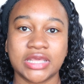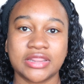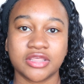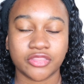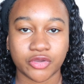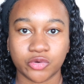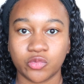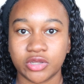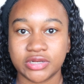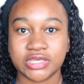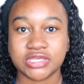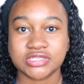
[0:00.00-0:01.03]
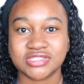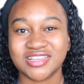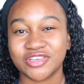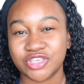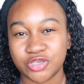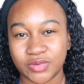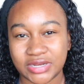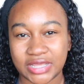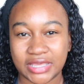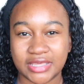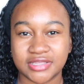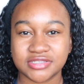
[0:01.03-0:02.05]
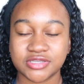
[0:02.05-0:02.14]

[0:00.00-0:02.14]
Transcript: and the third one is a Q&A.